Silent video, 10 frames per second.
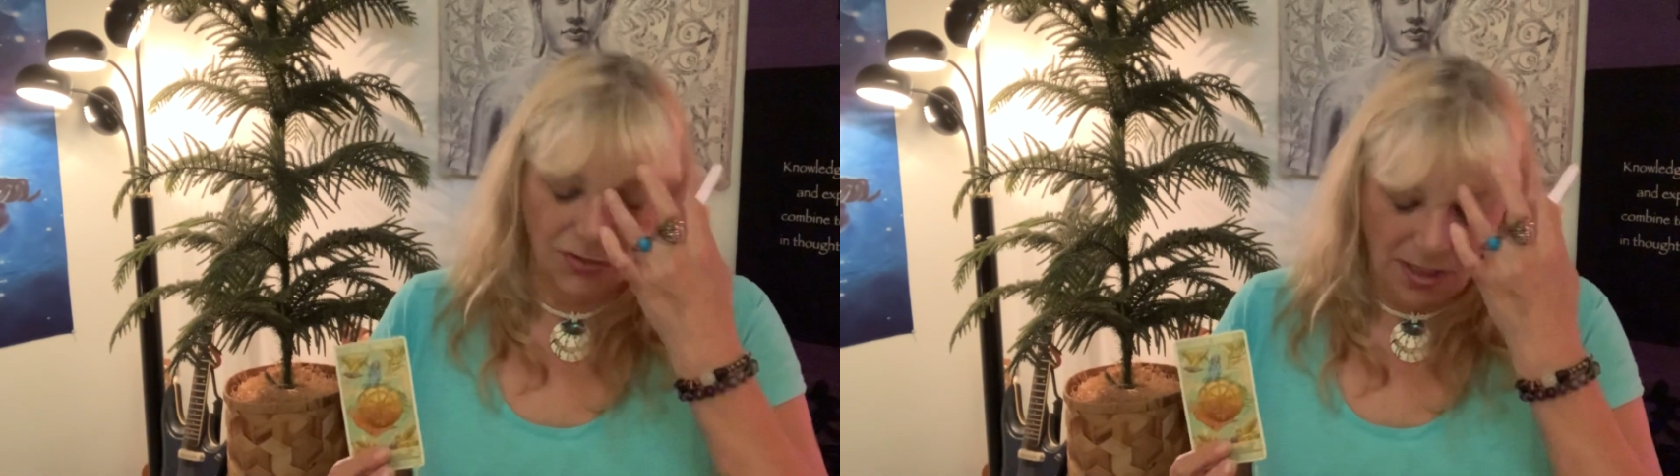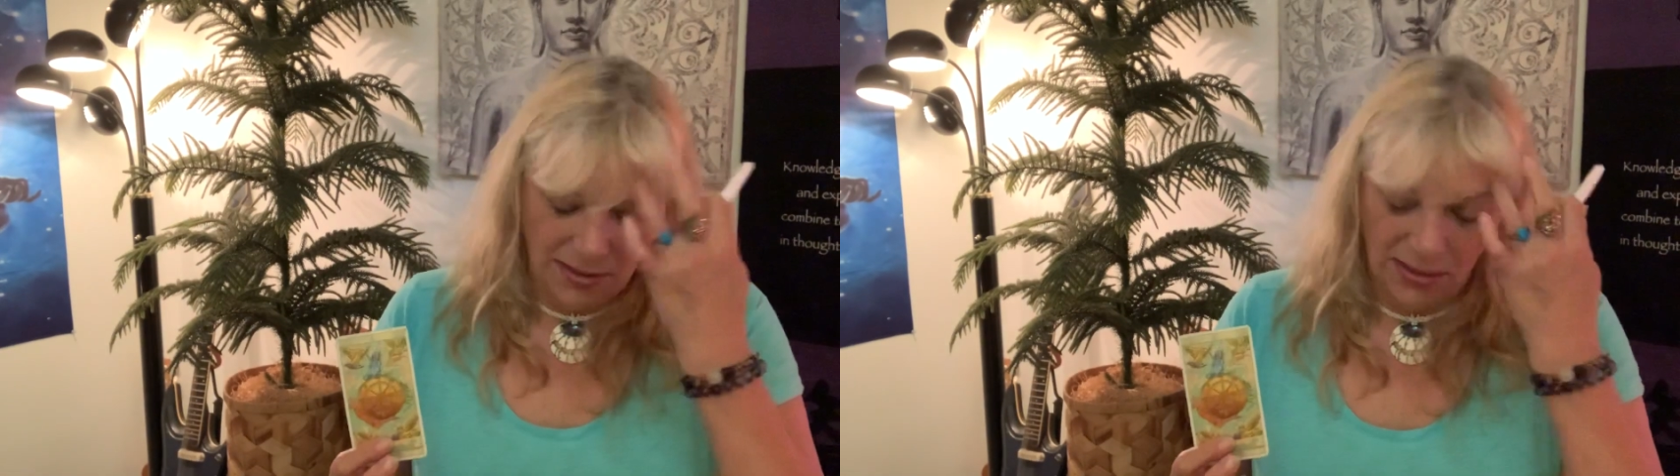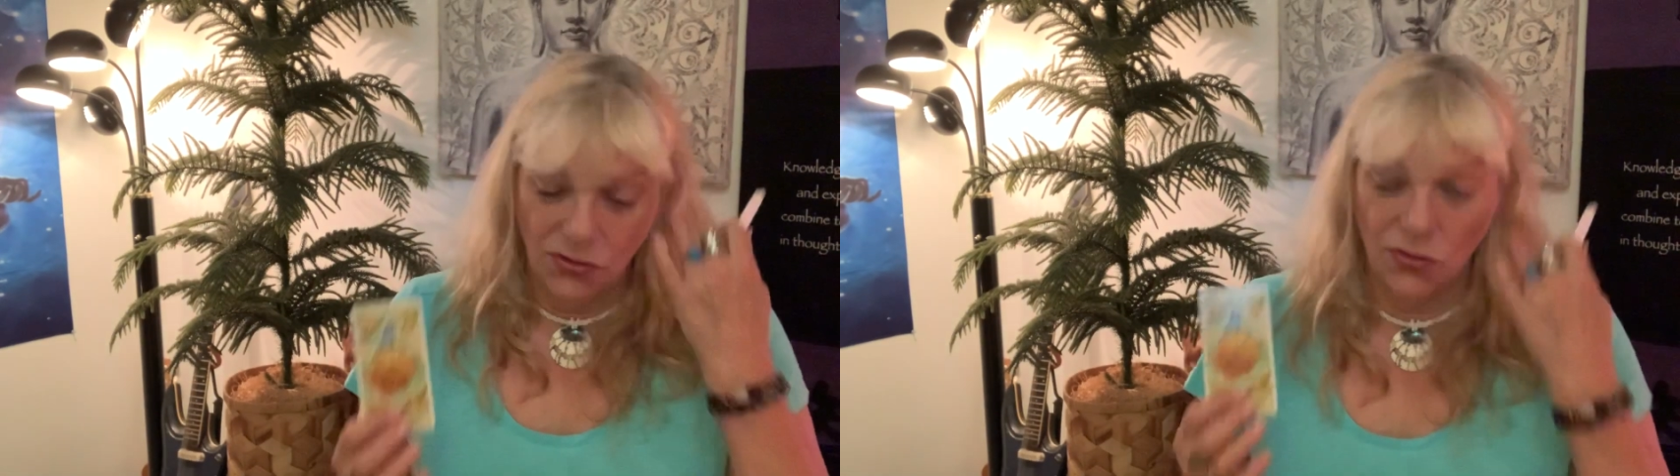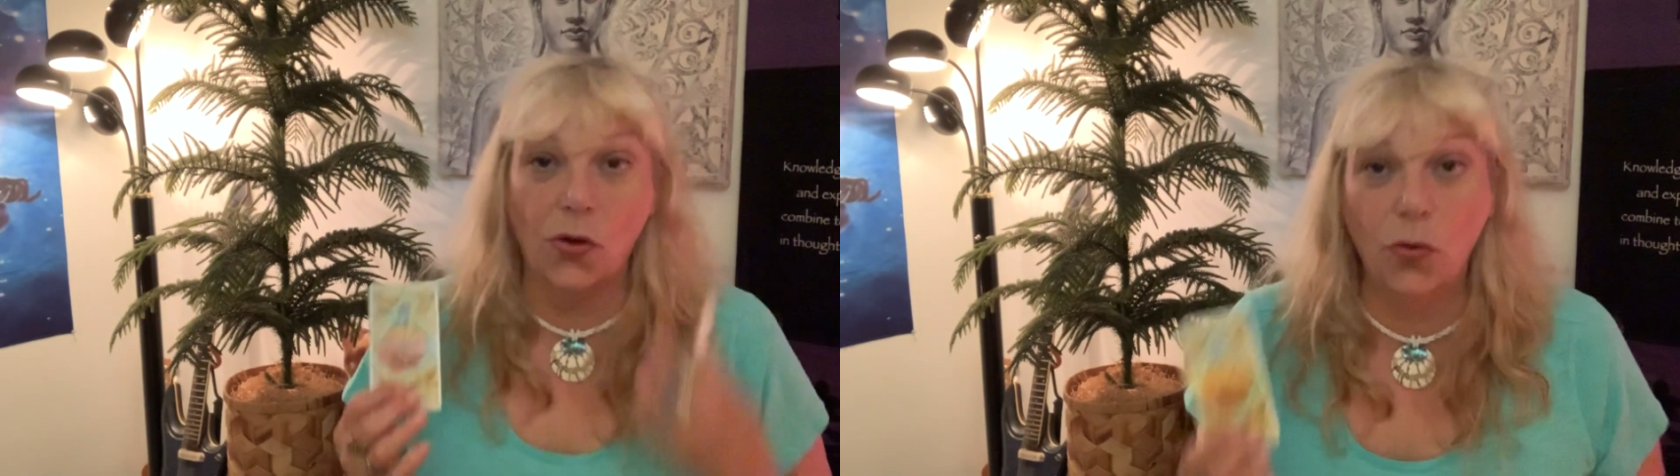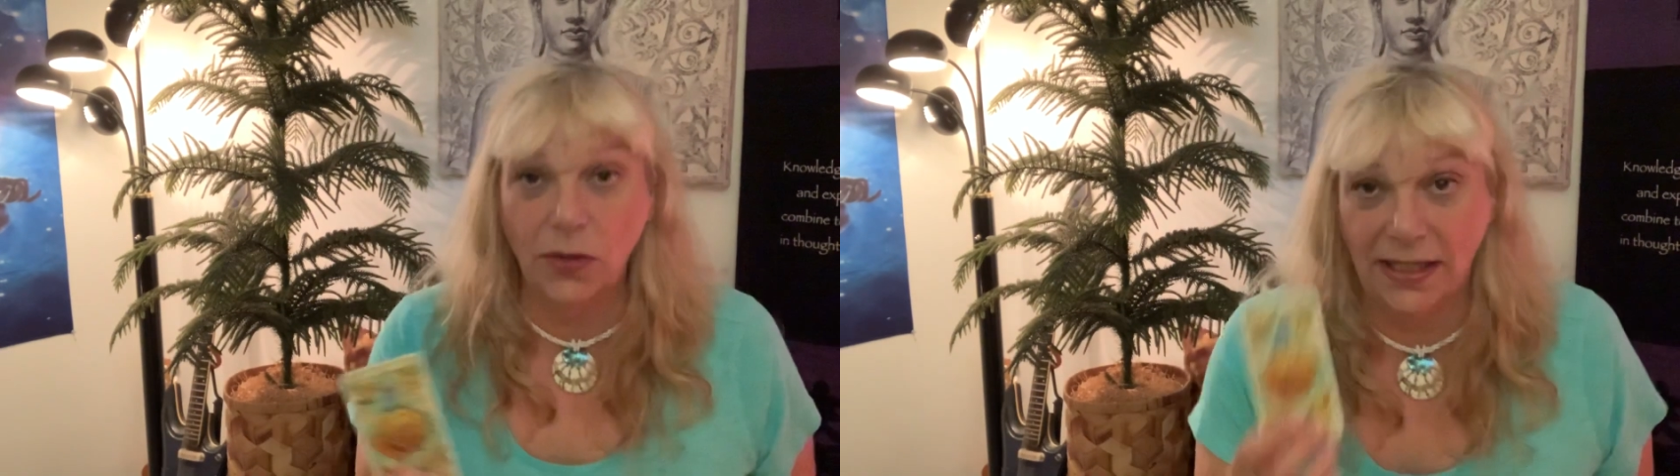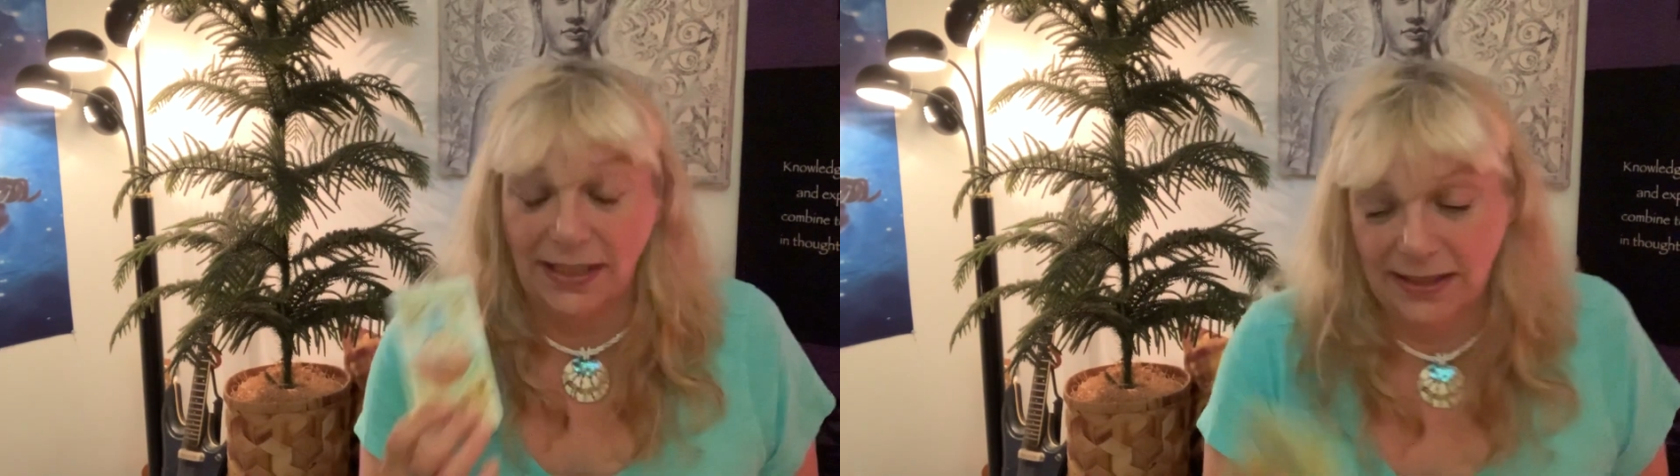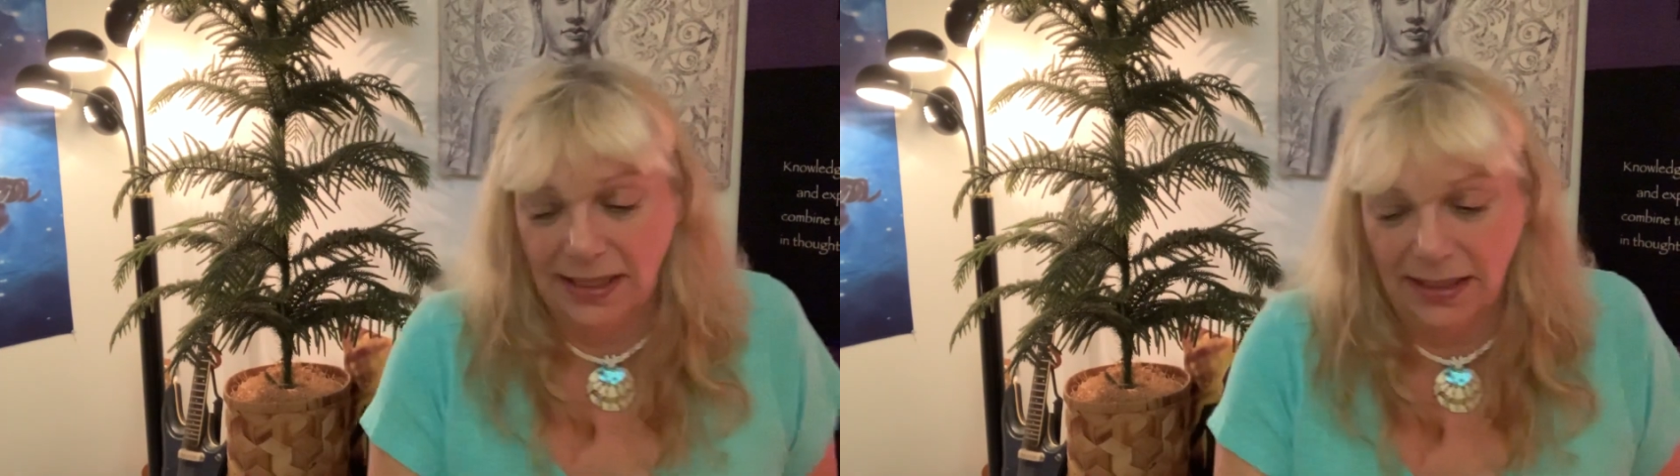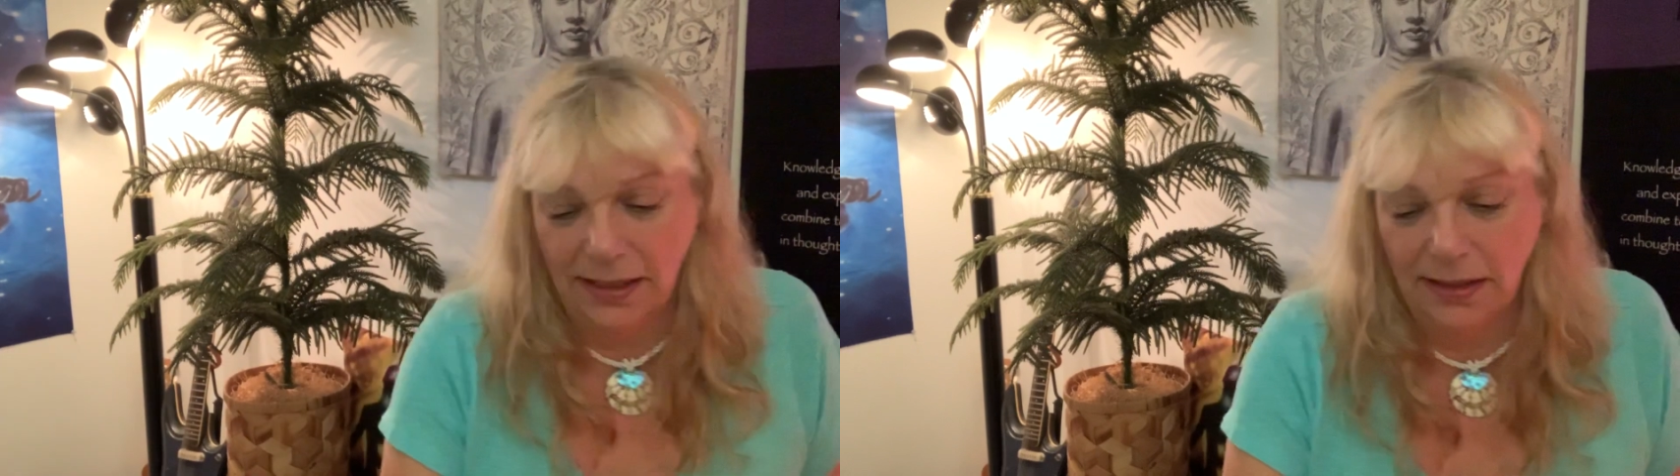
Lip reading: trying to control anything,